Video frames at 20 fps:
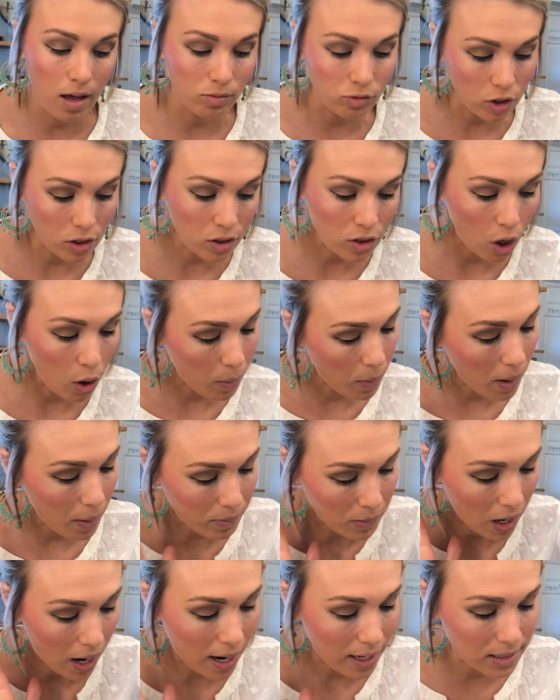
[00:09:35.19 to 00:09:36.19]
just to open
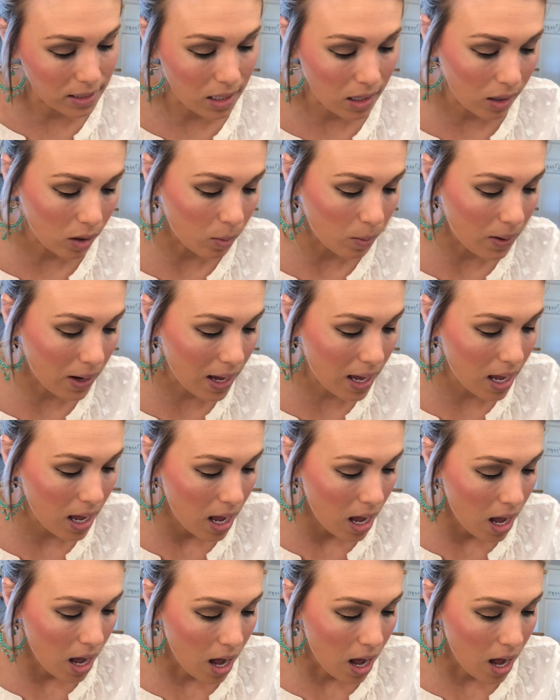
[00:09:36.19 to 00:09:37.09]
up the eyes a little bit.